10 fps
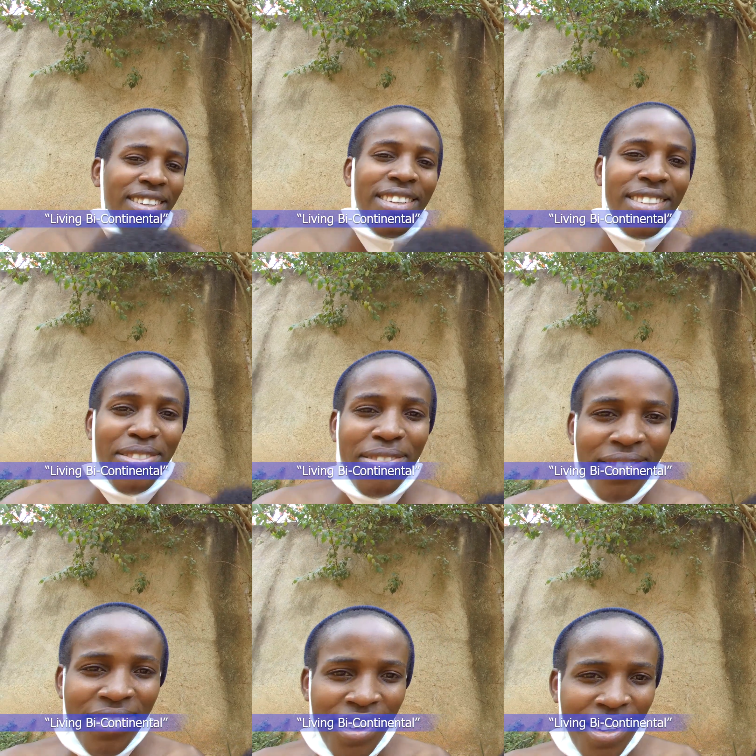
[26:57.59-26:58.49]
This is
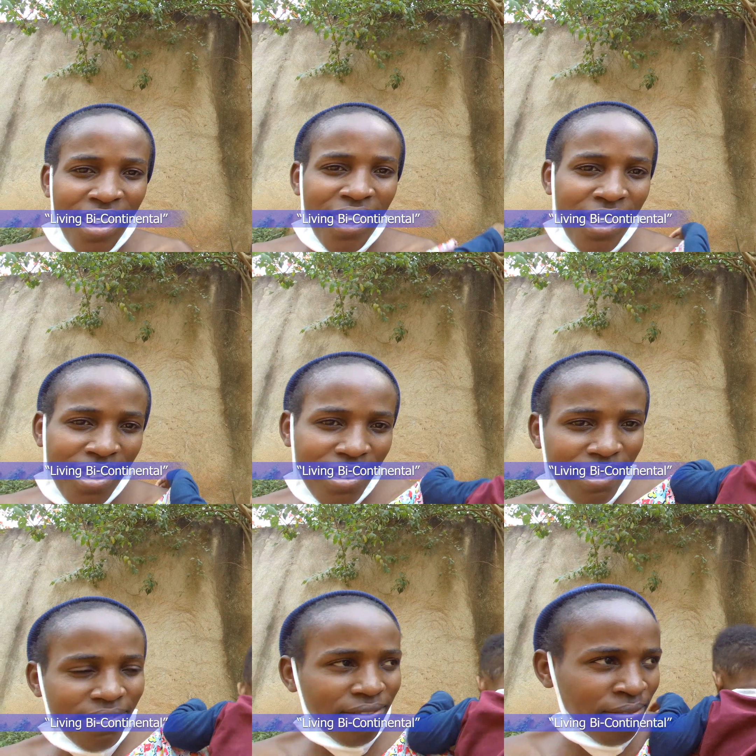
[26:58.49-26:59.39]
scary because
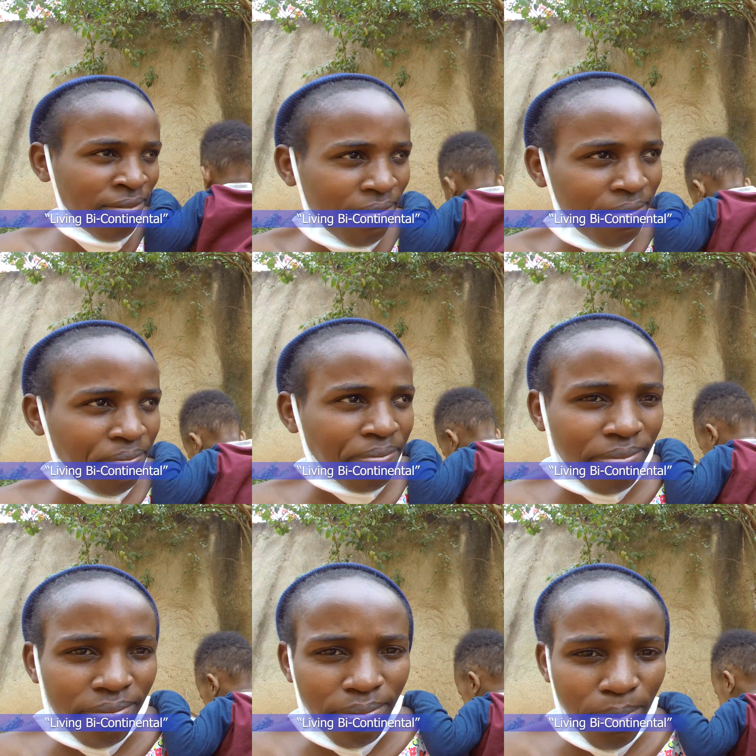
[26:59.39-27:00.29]
for me,
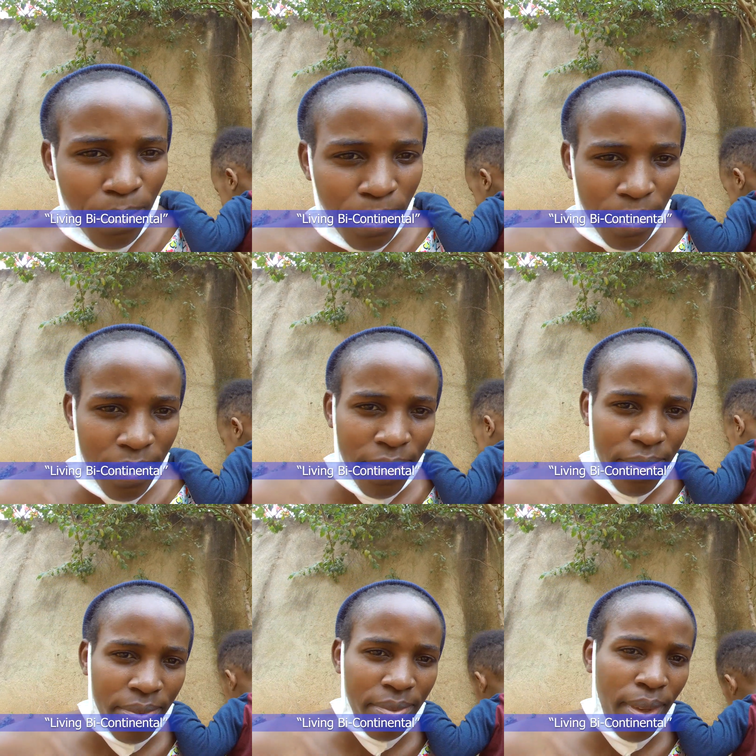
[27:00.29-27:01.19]
I've never in
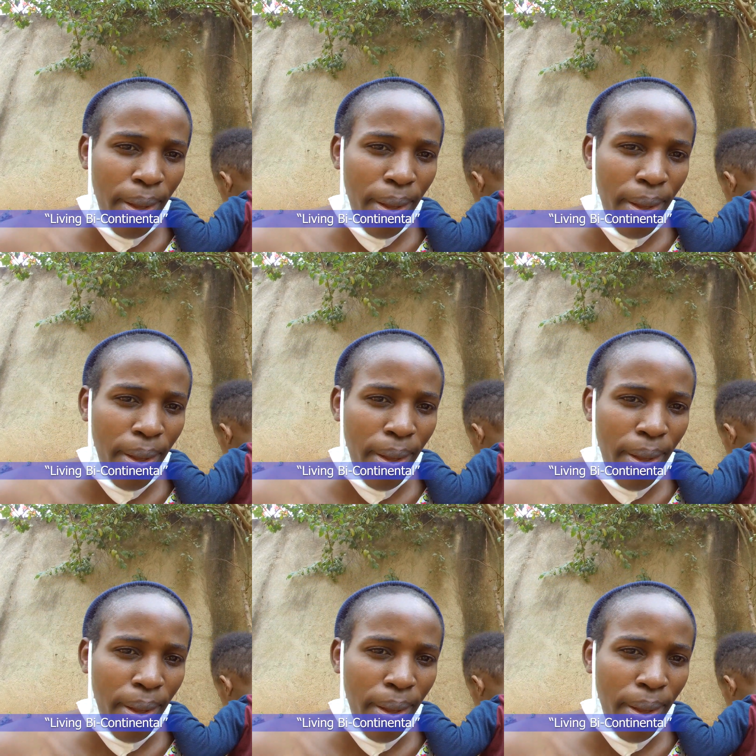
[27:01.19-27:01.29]
my life